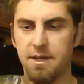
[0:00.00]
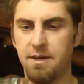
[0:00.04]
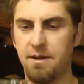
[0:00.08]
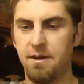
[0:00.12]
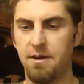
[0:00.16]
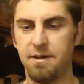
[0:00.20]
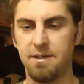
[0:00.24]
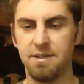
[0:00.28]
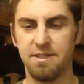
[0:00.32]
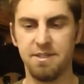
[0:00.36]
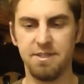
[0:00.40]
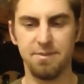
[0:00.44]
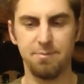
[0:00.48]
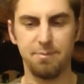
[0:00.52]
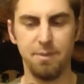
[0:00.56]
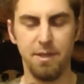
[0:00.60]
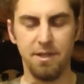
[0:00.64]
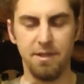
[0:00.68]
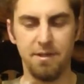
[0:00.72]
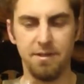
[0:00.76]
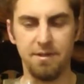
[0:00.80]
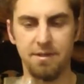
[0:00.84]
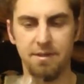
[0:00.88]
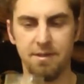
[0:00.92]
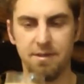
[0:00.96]
I can already
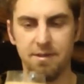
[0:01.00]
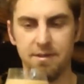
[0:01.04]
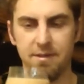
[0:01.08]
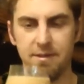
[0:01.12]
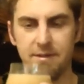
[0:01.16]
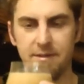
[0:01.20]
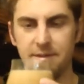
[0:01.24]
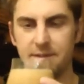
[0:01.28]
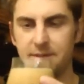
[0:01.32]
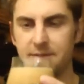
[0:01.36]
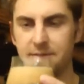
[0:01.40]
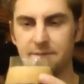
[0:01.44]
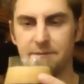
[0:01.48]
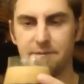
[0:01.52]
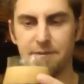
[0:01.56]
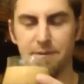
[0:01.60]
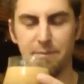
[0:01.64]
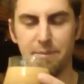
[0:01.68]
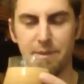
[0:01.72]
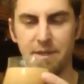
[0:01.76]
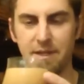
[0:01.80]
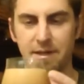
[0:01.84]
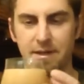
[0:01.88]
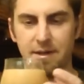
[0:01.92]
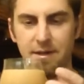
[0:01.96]
smell it uh,
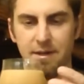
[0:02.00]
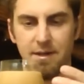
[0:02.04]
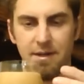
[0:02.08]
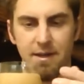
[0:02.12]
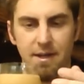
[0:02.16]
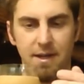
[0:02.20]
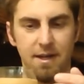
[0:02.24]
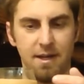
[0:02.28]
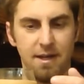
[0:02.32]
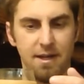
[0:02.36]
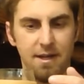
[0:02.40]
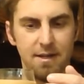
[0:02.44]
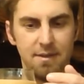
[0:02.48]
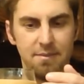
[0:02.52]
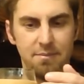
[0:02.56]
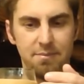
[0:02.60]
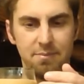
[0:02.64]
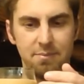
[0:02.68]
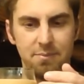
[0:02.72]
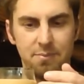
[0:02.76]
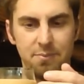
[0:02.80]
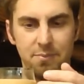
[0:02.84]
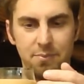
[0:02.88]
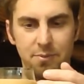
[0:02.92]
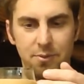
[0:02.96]
from here. Uh,
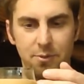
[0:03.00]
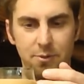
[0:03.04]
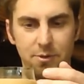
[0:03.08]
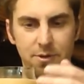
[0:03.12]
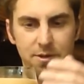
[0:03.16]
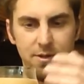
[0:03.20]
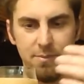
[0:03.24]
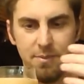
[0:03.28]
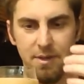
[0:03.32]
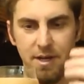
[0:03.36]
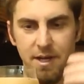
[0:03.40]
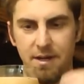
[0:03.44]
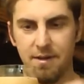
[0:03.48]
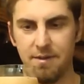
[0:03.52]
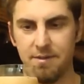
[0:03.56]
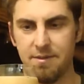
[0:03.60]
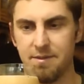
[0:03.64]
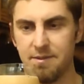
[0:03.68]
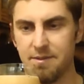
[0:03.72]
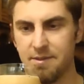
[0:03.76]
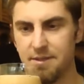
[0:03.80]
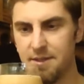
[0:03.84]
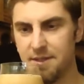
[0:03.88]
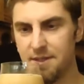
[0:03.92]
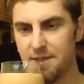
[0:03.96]
poured
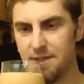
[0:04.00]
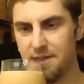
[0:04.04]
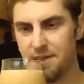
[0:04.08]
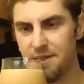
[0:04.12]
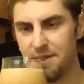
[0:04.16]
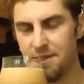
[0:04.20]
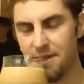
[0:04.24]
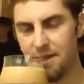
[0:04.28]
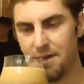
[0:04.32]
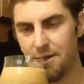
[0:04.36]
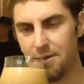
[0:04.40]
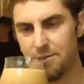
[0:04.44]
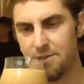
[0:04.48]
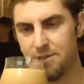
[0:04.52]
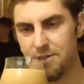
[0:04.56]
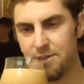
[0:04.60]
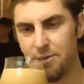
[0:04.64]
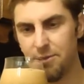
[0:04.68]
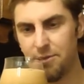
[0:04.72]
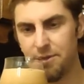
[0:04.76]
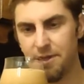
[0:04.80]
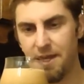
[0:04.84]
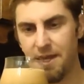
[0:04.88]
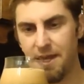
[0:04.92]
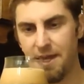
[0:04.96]
about, oh,
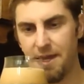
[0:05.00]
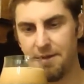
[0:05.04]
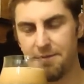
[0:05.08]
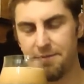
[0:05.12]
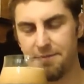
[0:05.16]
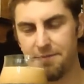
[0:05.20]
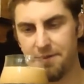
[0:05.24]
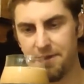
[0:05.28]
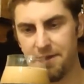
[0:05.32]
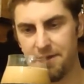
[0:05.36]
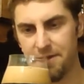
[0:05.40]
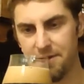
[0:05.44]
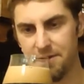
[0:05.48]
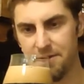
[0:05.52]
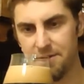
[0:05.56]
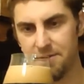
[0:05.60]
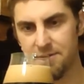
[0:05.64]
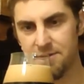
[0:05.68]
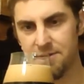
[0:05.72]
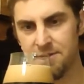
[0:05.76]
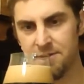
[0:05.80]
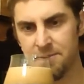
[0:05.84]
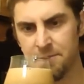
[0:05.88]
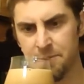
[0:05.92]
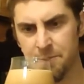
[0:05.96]
two and a half
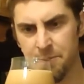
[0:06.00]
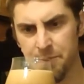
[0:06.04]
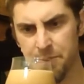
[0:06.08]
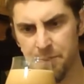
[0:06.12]
fingers.